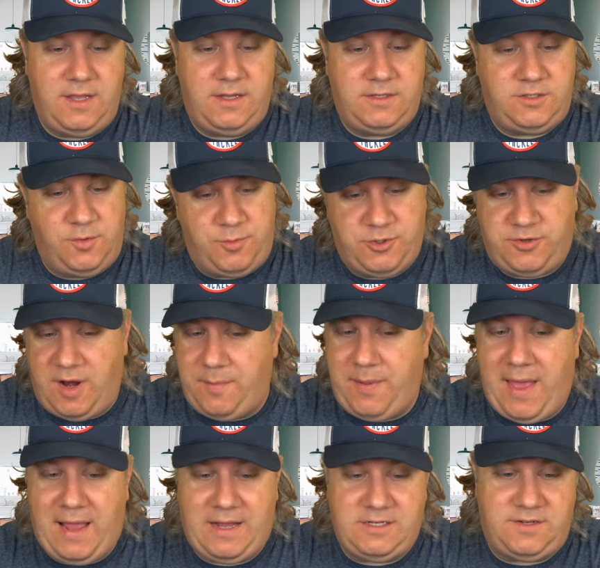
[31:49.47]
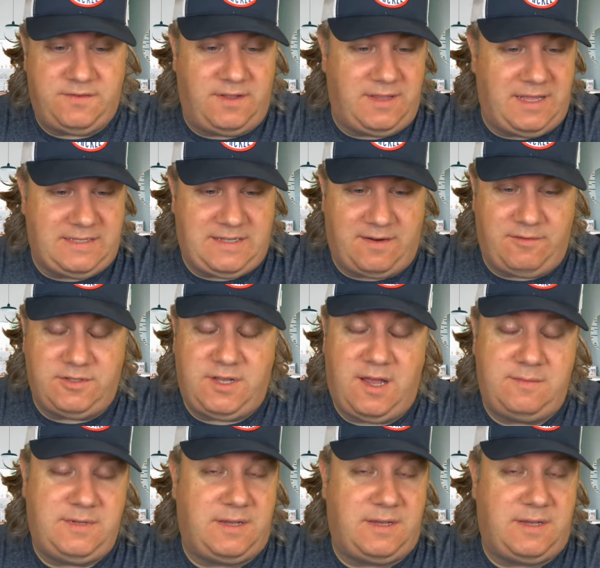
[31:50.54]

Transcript: Super Strike package. I've done that several times.